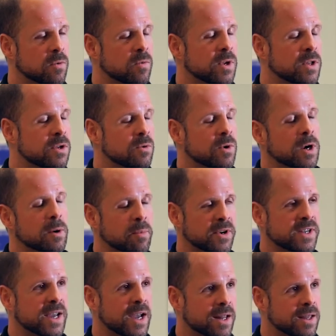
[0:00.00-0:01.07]
We do want to
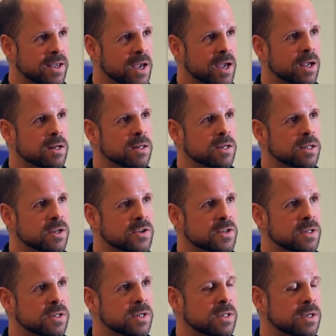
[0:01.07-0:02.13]
protect the ankle
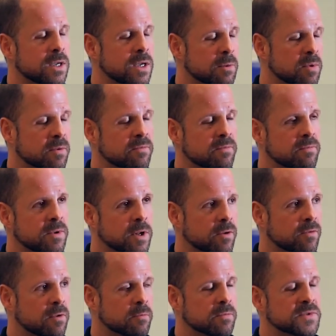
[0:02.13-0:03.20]
initially to keep it
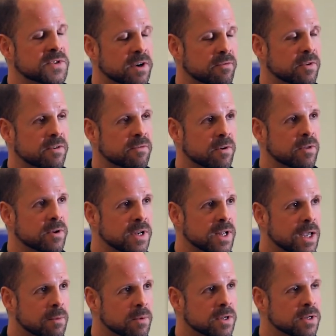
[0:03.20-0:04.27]
from suffering further
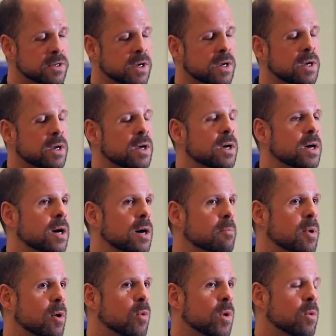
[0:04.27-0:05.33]
damage,
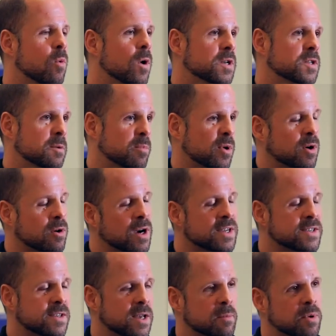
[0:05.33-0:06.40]
but we want to
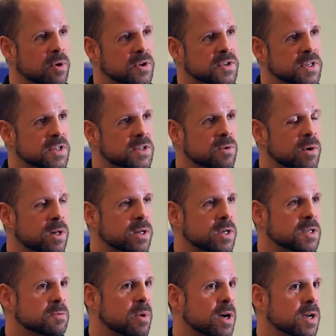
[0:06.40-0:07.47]
progress that person as quickly
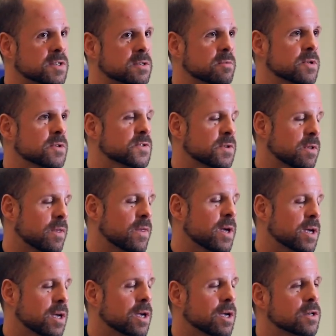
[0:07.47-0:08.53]
as possible so that they
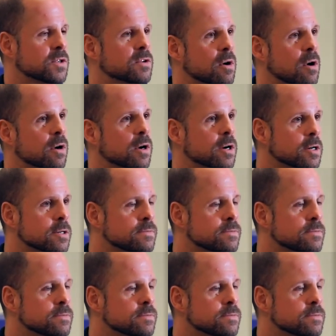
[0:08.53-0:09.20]
can get stronger.